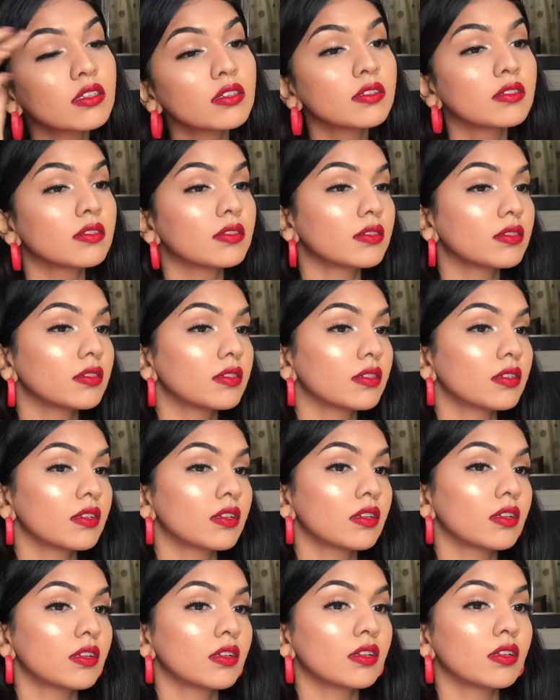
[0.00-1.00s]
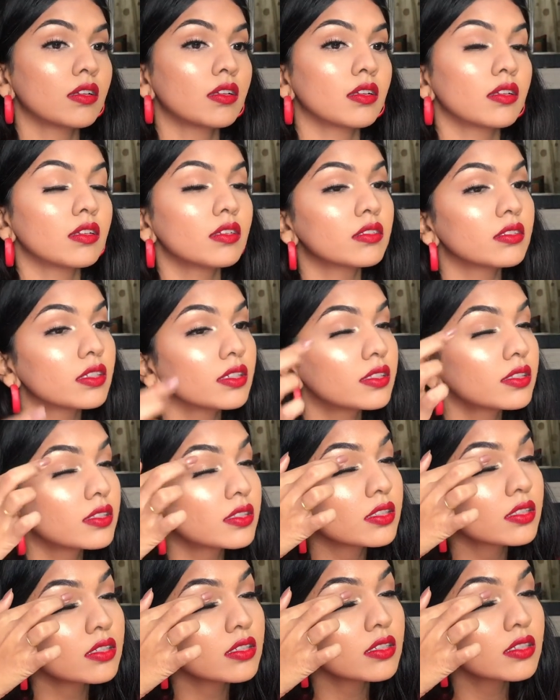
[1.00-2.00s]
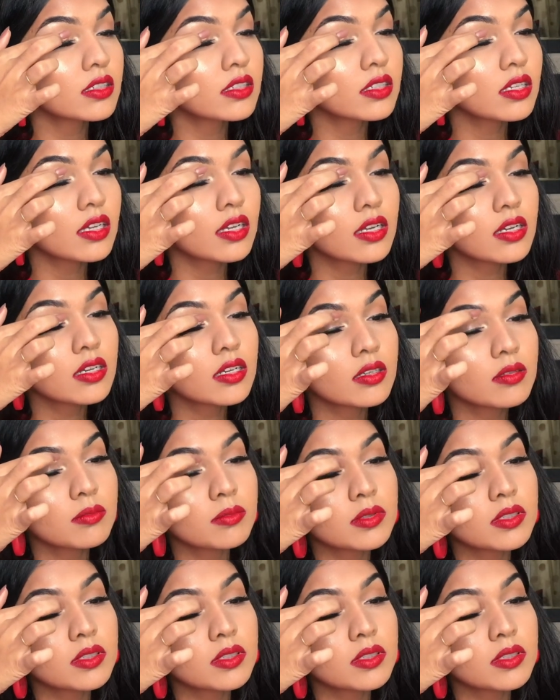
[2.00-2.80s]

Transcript: Shadow in Lady Bird.